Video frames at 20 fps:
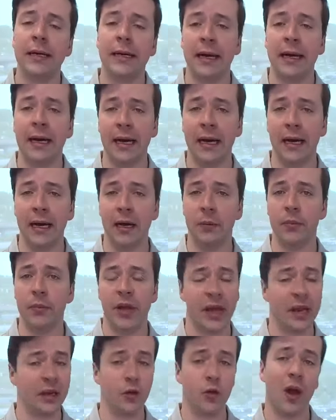
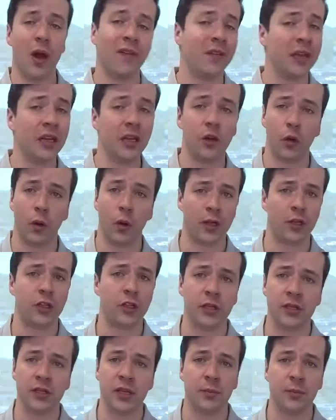and you have any
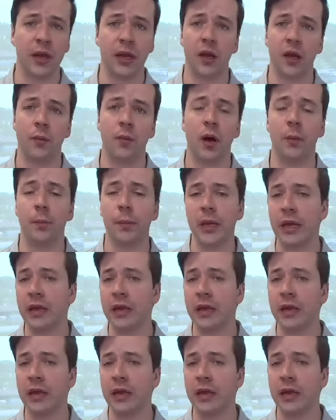questions that may come up,